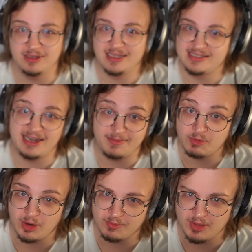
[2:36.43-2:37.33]
Listen, I've been
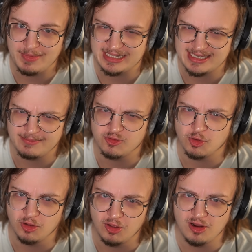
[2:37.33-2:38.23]
working with Manscaped for
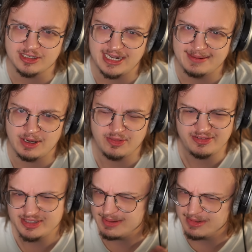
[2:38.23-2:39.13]
a long time now.
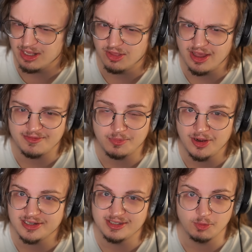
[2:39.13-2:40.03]
They've sent me a lot of
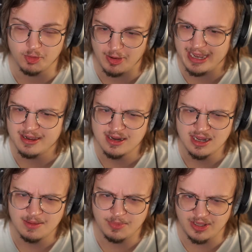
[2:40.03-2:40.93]
products that were great,
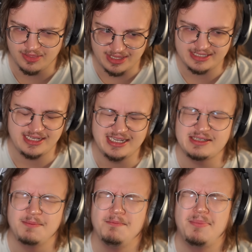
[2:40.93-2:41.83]
but this is
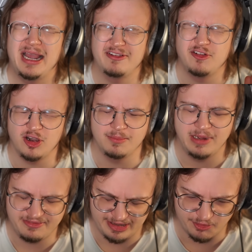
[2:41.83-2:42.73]
by far
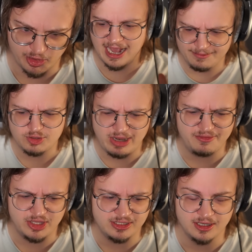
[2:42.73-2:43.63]
my favorite. I've been
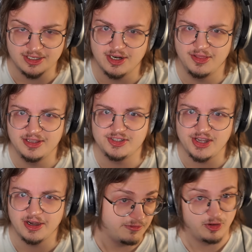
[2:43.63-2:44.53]
traveling a ton this
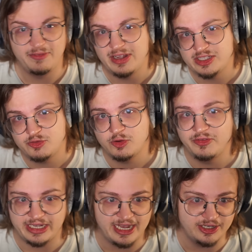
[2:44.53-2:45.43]
year for events, for
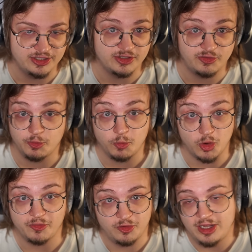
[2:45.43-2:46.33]
vacations, for
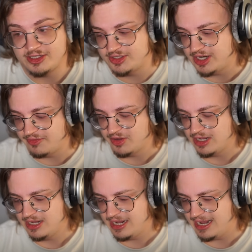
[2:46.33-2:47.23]
work, for lots of stuff,
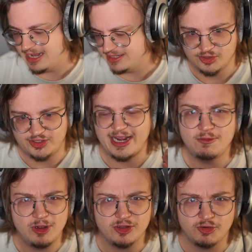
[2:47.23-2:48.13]
and
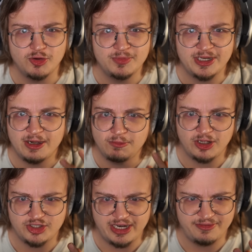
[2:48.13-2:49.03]
staying well groomed and
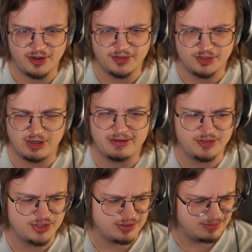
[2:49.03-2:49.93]
well shaven on those
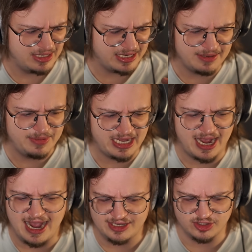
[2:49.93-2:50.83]
travels, it can be a
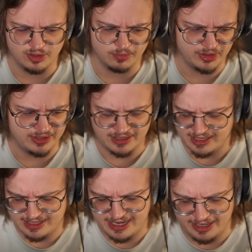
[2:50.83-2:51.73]
hassle bringing an
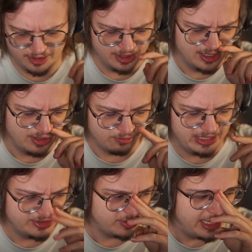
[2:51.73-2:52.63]
entire
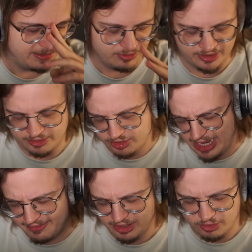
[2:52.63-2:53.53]
razor kit, bringing your
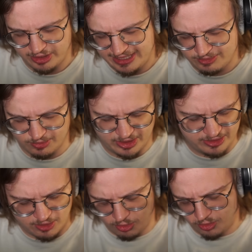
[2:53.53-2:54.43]
shaving cream, or
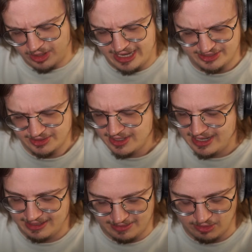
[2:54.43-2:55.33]
bringing a whole ass,
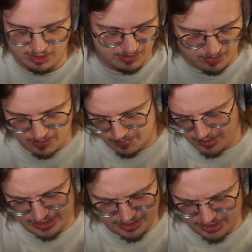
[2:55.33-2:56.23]
uh, uh
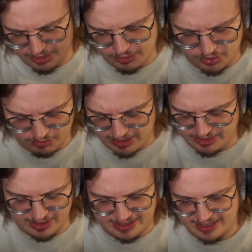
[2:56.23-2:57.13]
bringing a huge
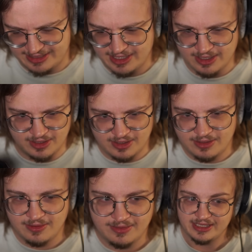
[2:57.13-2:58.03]
razor. It's, it's,
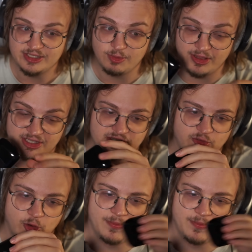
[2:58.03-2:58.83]
this is what this is for.